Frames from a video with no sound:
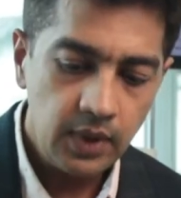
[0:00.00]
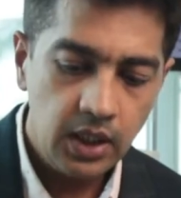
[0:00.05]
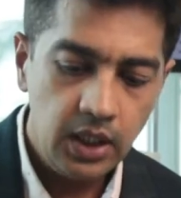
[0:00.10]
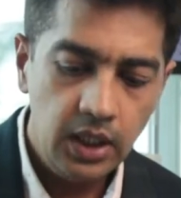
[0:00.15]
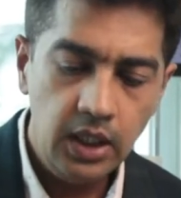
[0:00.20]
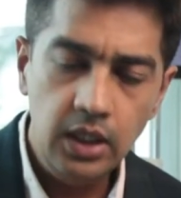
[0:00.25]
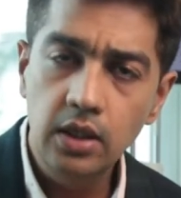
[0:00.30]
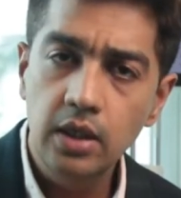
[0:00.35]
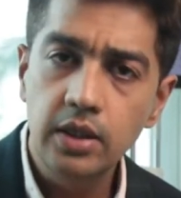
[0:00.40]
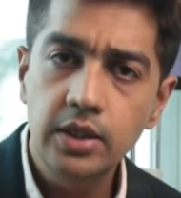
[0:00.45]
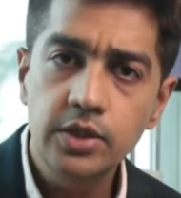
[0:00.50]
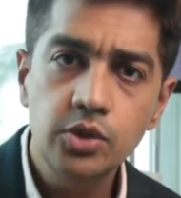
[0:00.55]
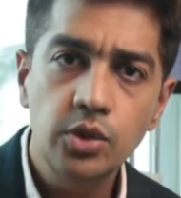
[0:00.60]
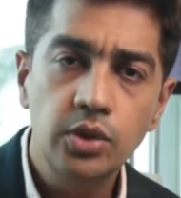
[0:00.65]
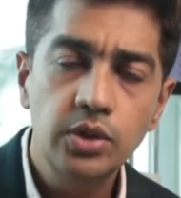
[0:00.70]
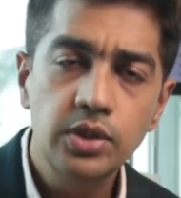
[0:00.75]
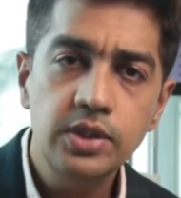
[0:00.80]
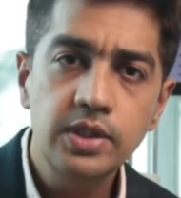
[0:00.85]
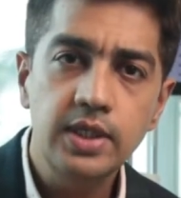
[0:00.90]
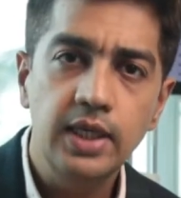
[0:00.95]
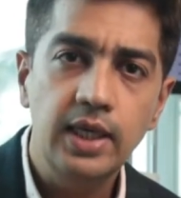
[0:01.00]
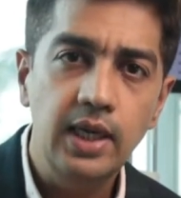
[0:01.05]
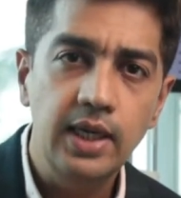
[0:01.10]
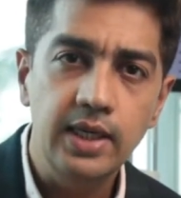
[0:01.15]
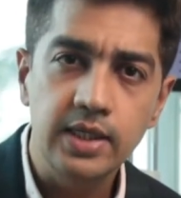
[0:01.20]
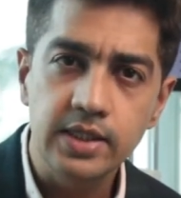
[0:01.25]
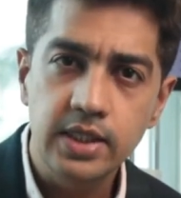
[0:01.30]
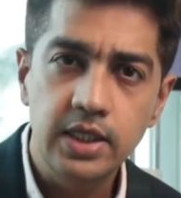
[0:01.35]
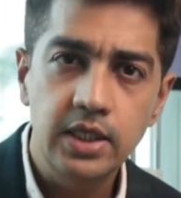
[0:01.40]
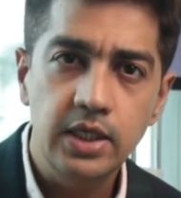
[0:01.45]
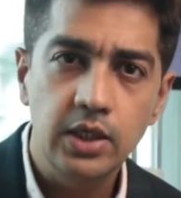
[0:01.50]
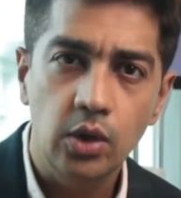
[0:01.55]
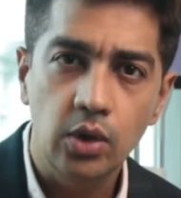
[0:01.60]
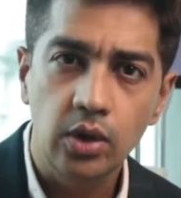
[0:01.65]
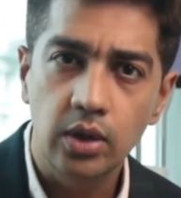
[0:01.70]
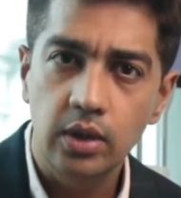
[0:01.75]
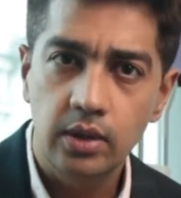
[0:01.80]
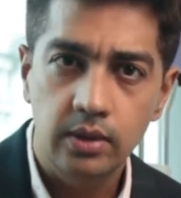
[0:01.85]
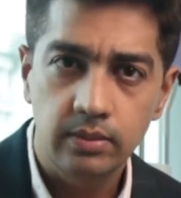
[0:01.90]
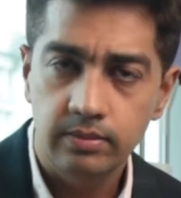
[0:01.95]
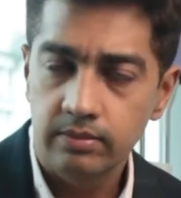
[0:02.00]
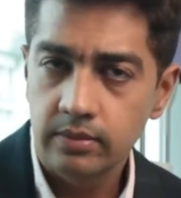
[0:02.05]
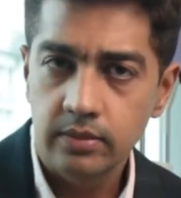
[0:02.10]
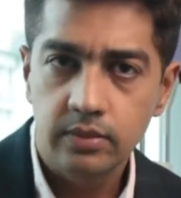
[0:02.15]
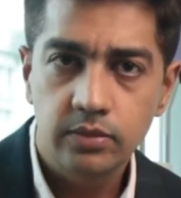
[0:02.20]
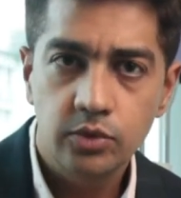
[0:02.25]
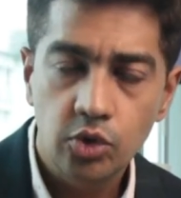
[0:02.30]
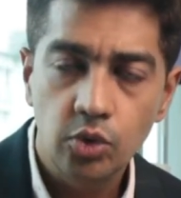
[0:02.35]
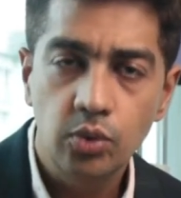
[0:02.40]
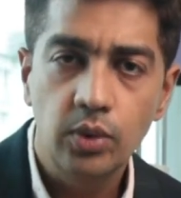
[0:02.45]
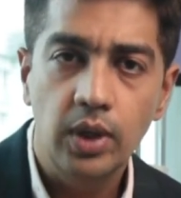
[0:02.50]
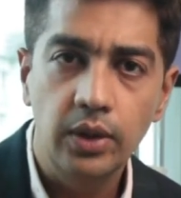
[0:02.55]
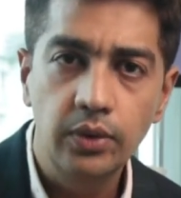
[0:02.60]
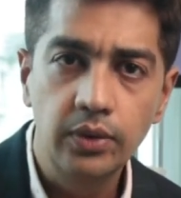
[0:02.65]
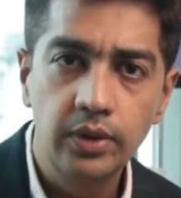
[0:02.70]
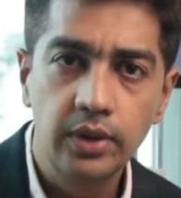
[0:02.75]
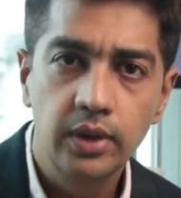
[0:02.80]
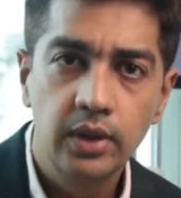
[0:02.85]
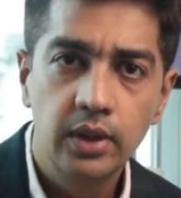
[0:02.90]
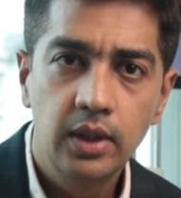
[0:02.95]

either it's going to stay lazy all throughout,